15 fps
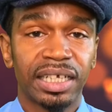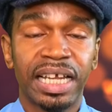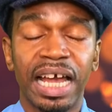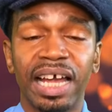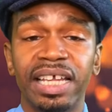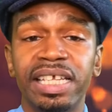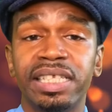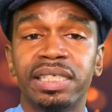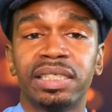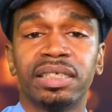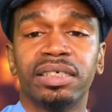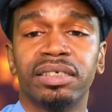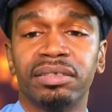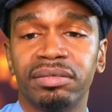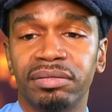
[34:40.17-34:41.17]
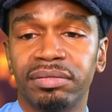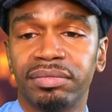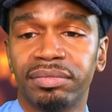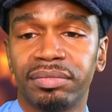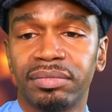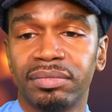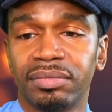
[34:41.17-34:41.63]
Caissa
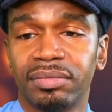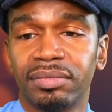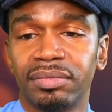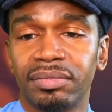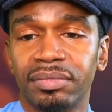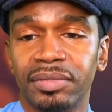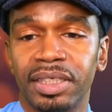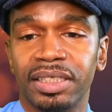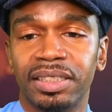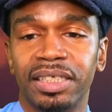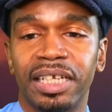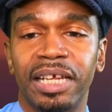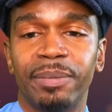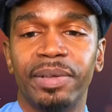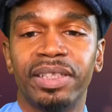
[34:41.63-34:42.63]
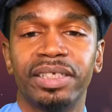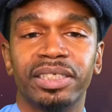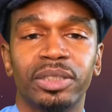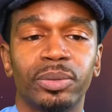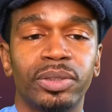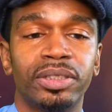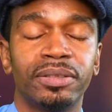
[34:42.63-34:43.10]
is the name of
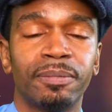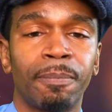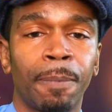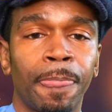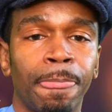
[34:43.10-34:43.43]
this one.